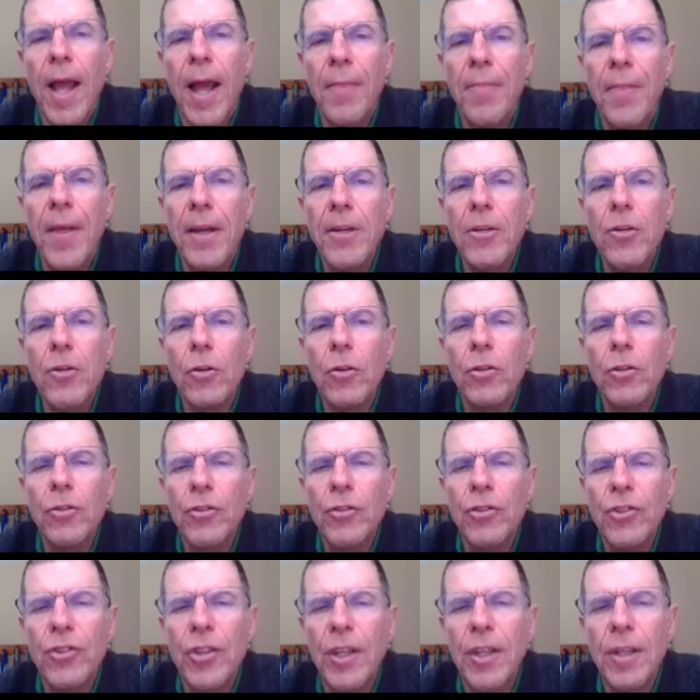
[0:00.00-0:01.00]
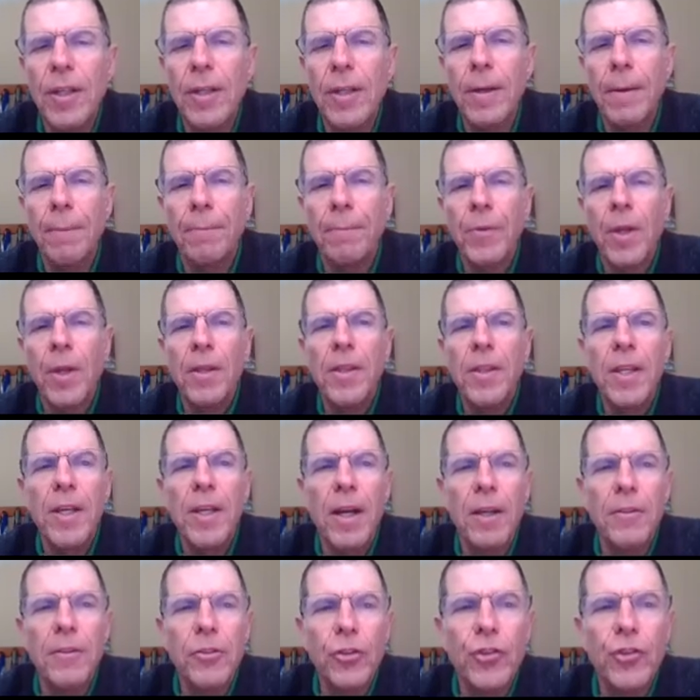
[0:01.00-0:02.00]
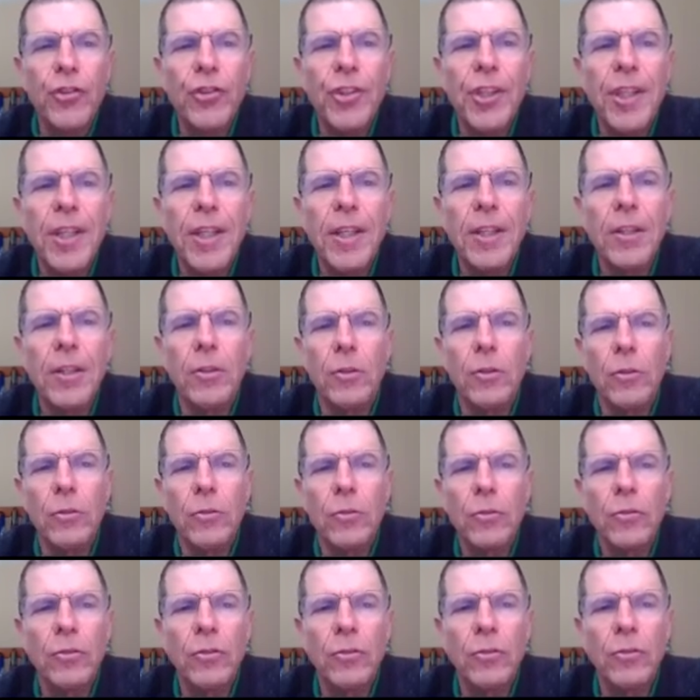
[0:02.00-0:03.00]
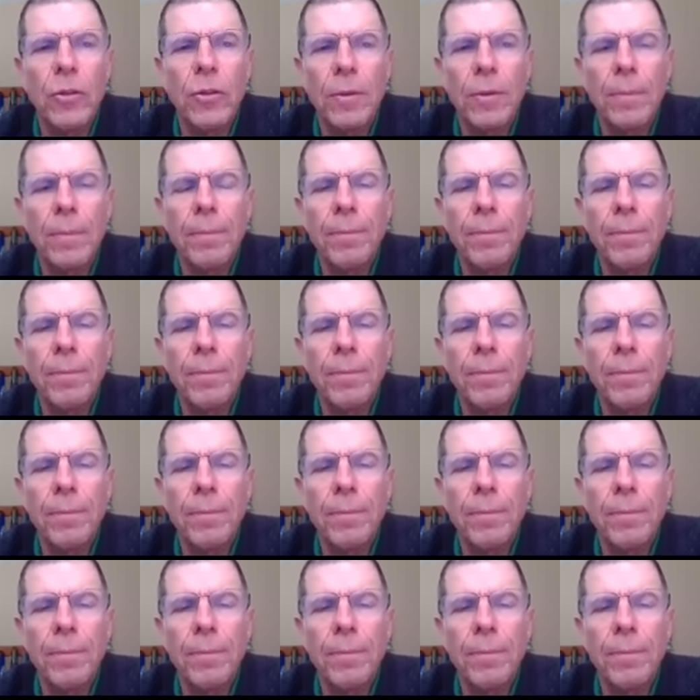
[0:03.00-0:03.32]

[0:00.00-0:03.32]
And then you can see the other tiers,